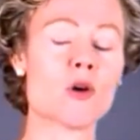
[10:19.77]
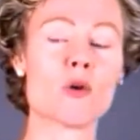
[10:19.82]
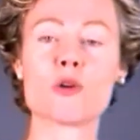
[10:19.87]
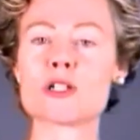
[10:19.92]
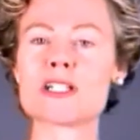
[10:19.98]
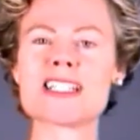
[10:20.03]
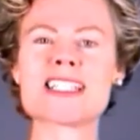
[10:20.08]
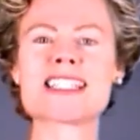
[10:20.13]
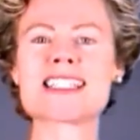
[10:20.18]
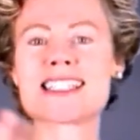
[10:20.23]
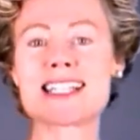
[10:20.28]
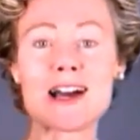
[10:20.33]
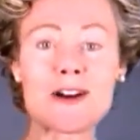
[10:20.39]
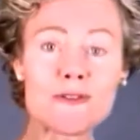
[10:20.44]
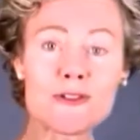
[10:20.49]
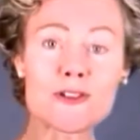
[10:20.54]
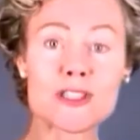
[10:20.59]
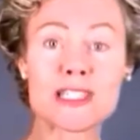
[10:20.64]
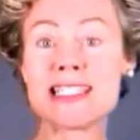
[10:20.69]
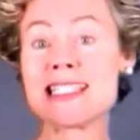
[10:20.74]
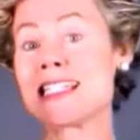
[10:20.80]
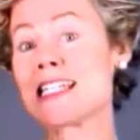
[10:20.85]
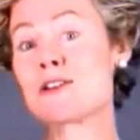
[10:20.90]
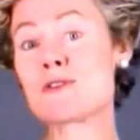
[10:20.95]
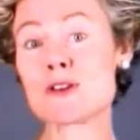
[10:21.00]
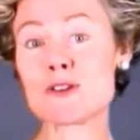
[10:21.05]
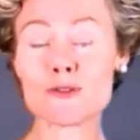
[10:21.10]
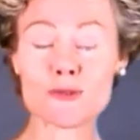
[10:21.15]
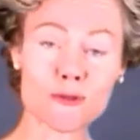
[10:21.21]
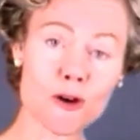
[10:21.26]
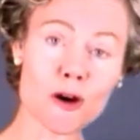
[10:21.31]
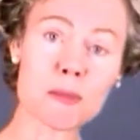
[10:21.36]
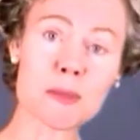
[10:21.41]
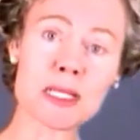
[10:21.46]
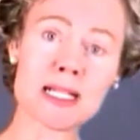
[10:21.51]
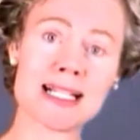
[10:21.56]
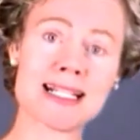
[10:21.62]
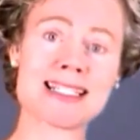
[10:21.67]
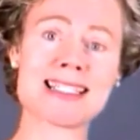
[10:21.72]
or discover the secret
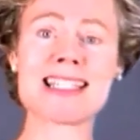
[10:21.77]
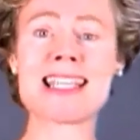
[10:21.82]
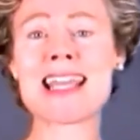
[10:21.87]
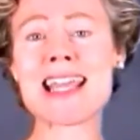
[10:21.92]
formula,